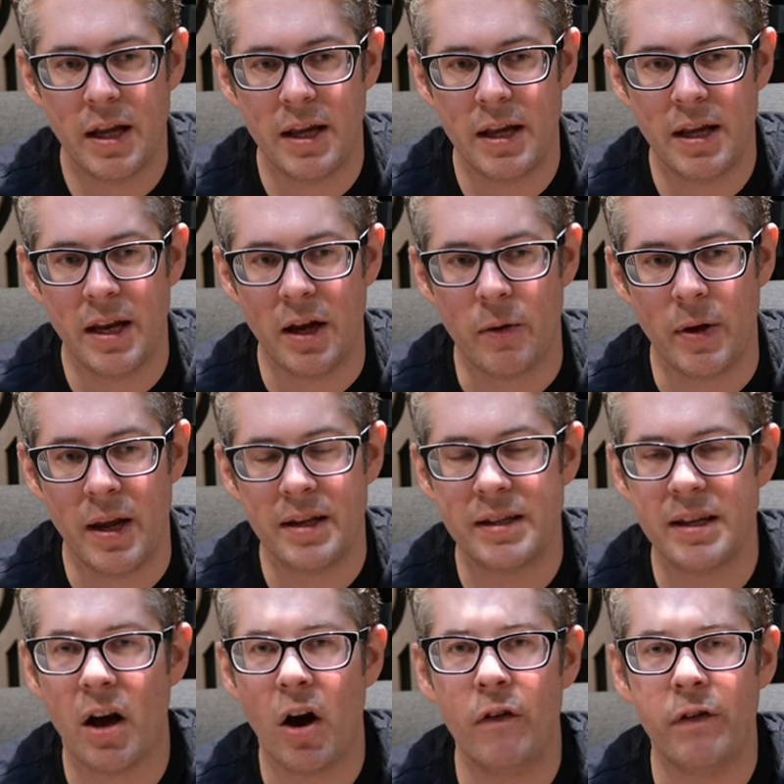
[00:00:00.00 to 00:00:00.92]
you know,
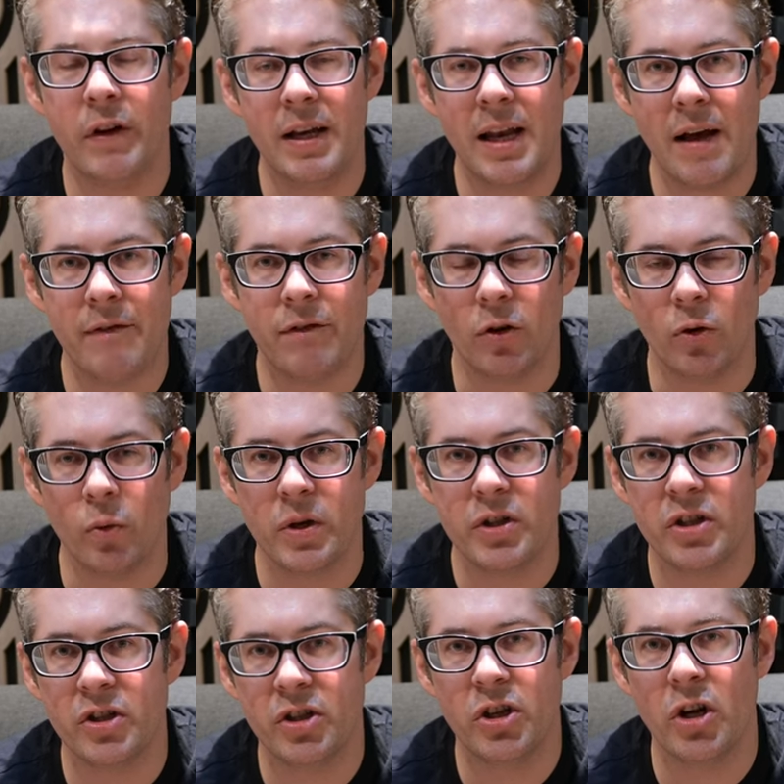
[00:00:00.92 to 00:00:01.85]
it's of a level
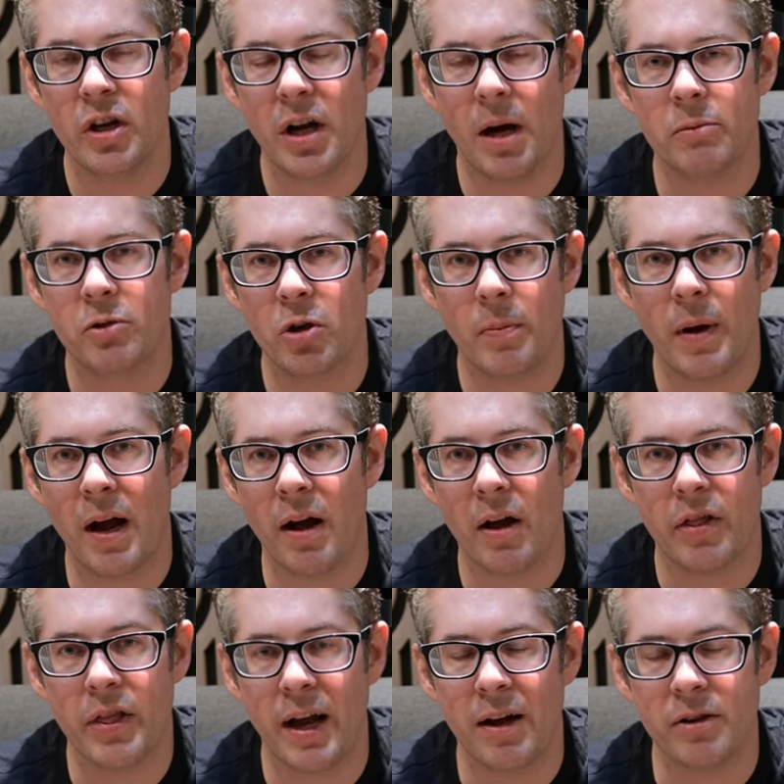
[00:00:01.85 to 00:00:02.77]
which is good up to
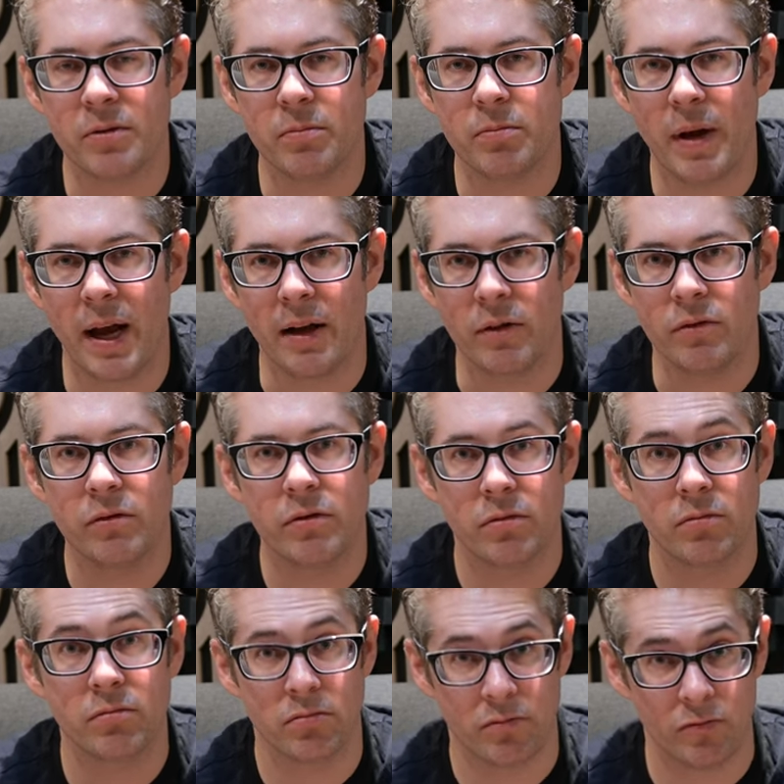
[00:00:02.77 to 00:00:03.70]
about
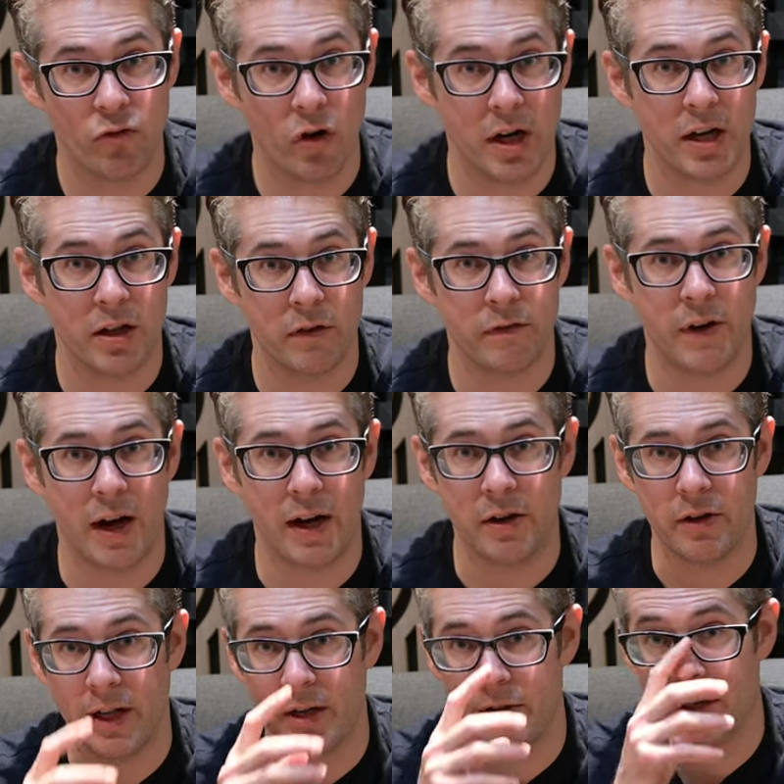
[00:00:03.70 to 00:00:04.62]
£1,000. Really good
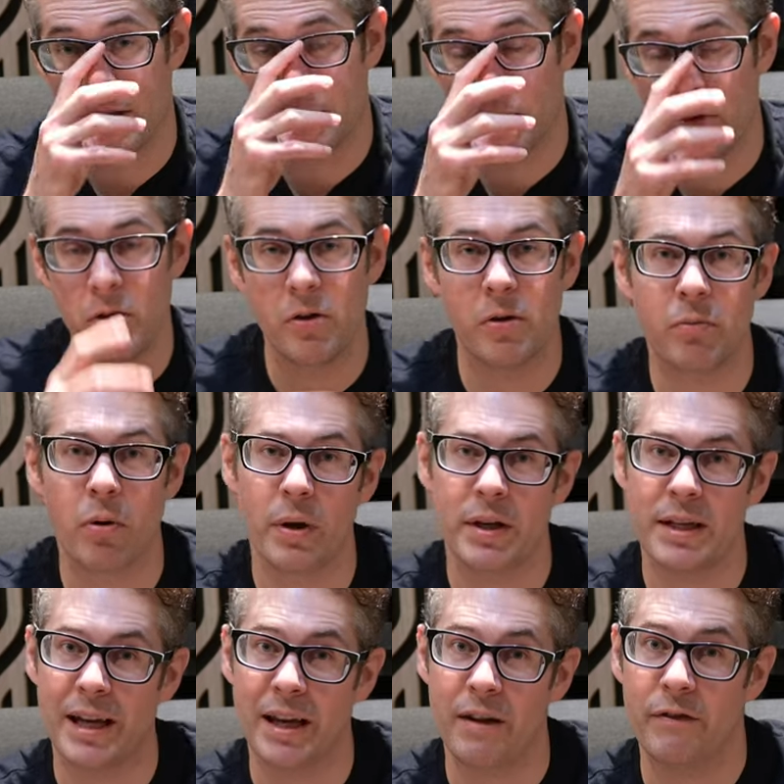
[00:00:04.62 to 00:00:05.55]
value, that Transport. You can
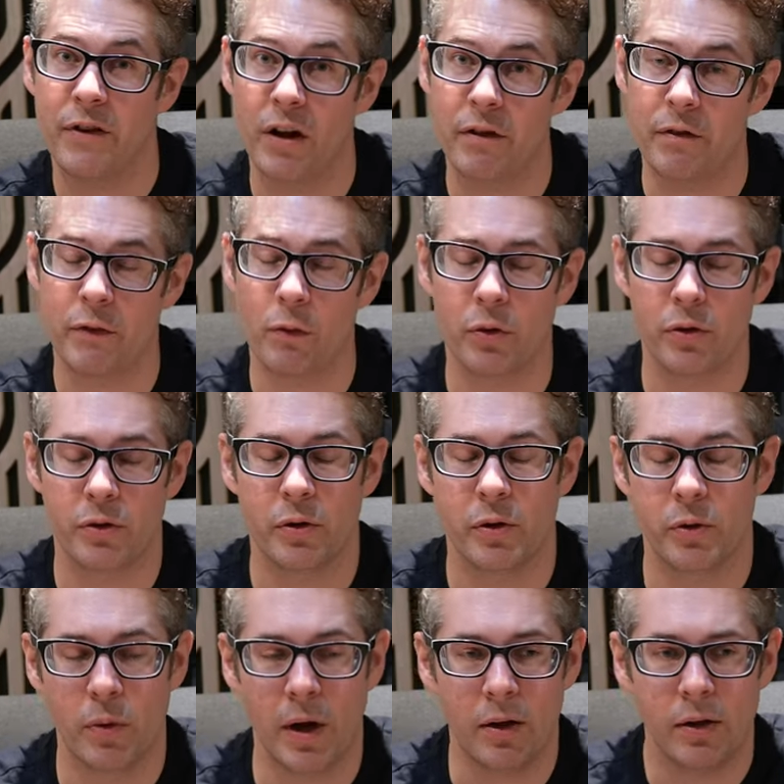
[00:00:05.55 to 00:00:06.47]
probably take it further if you want to
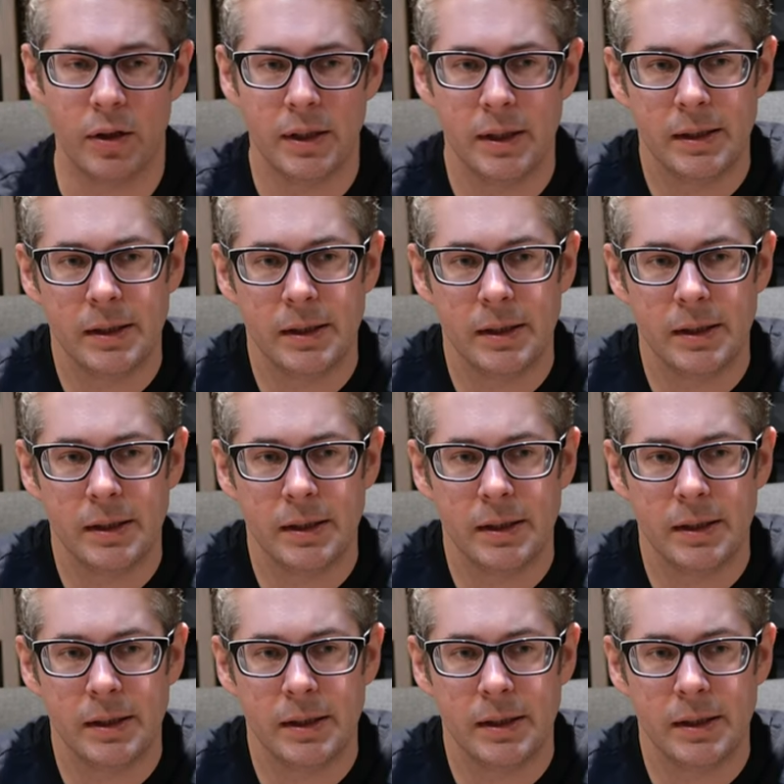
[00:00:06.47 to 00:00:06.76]
as well.